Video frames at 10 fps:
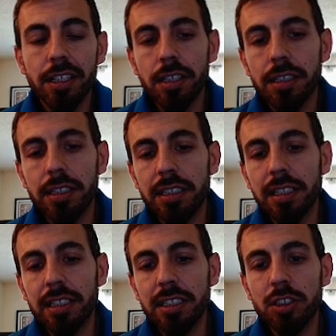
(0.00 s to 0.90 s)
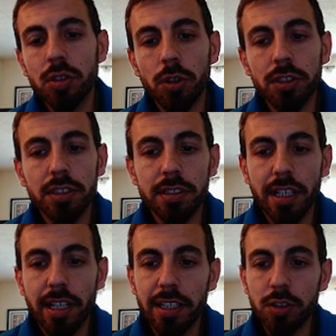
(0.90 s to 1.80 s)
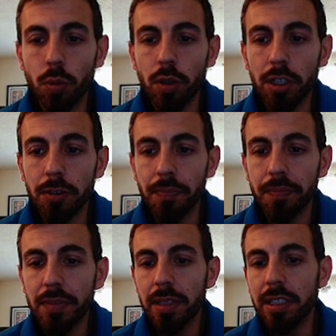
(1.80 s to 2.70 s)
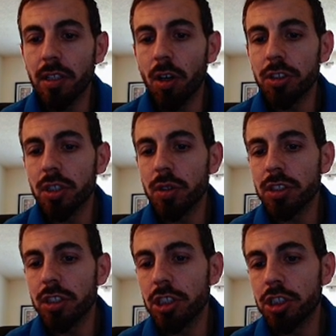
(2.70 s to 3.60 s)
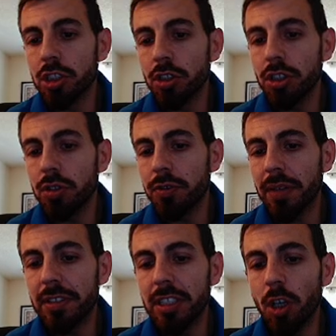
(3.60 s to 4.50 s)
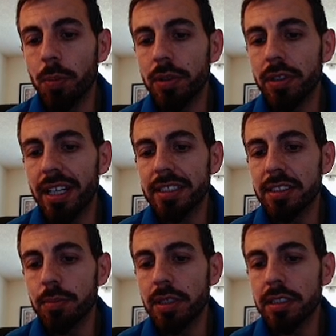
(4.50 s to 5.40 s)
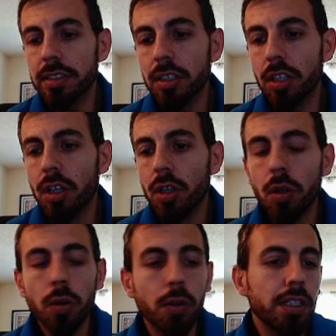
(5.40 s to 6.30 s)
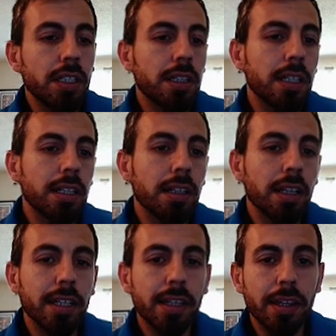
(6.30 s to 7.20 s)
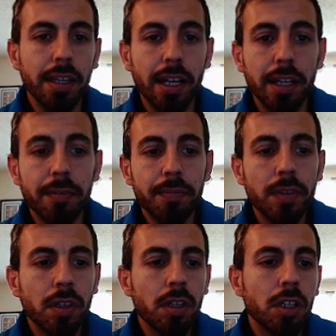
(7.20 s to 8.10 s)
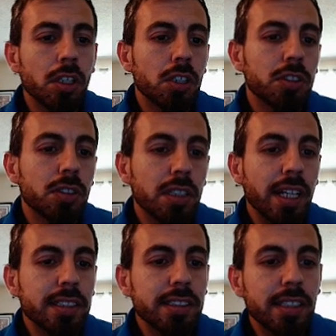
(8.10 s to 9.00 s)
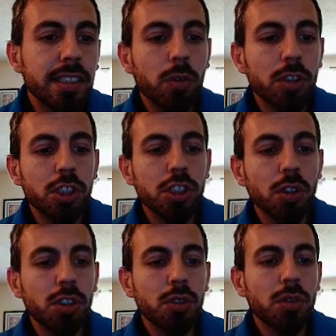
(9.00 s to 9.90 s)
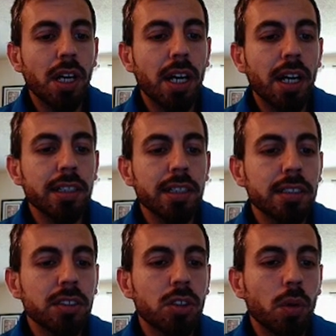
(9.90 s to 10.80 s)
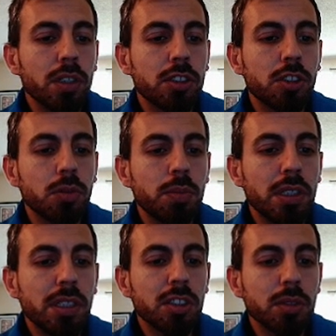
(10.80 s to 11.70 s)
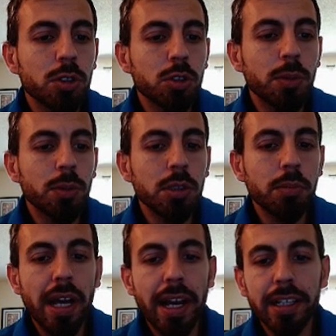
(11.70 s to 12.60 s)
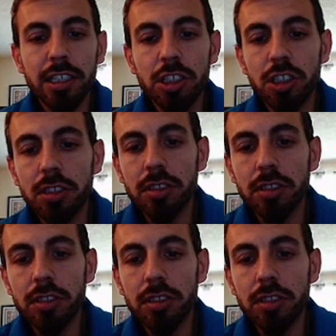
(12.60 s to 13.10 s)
these lead sources as well. And then also it's going to show you if you have any open estimates or anything like that. So the next thing I want to show you guys is going to be the subscription packages.